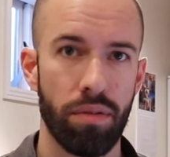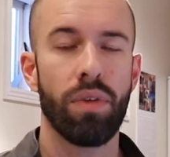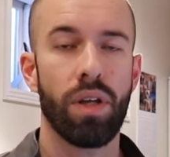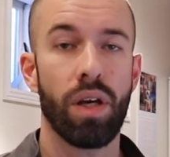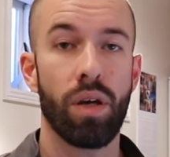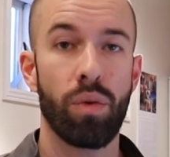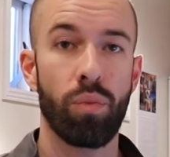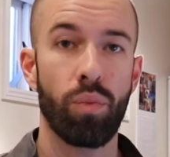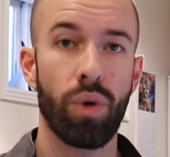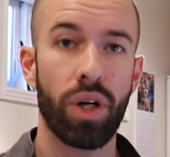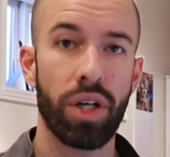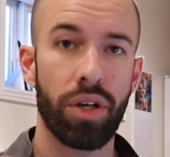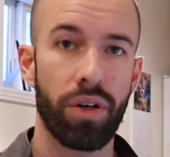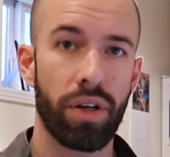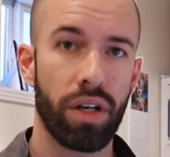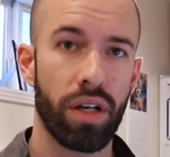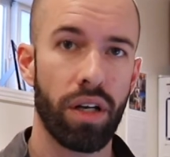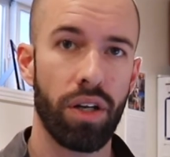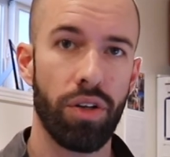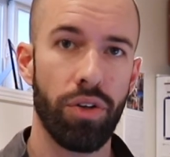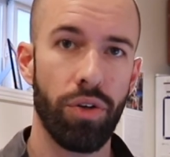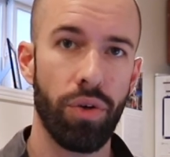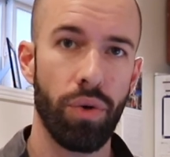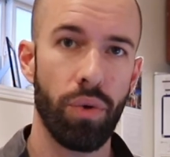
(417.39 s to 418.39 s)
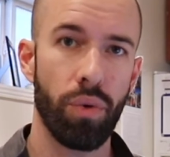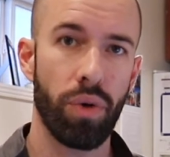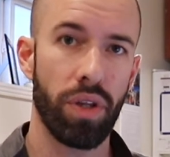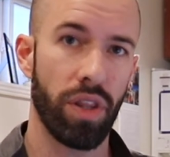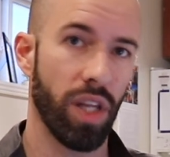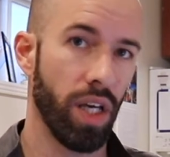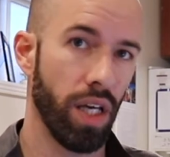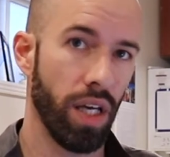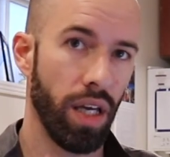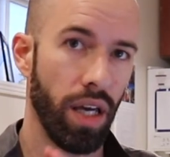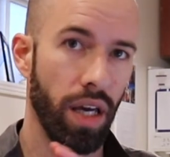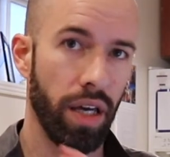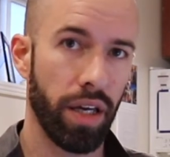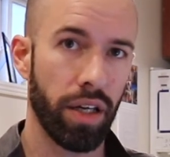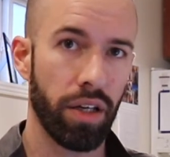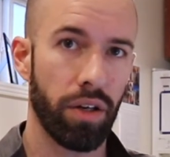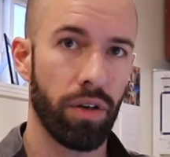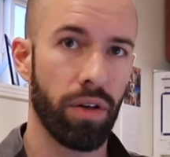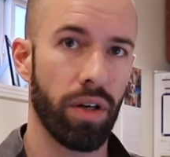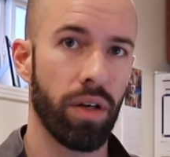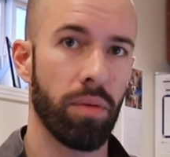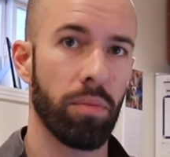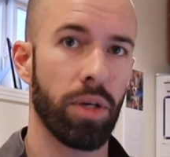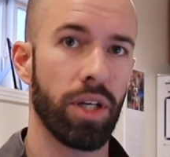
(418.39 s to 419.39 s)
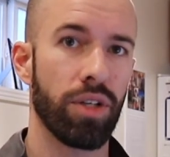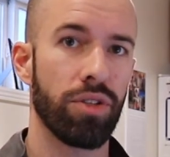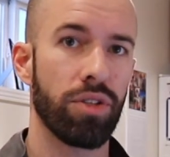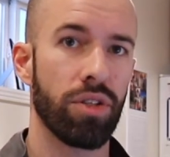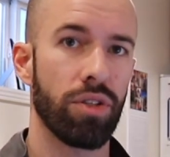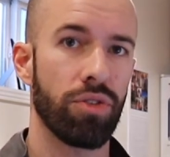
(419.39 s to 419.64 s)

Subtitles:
And what you're going to do with the anchor image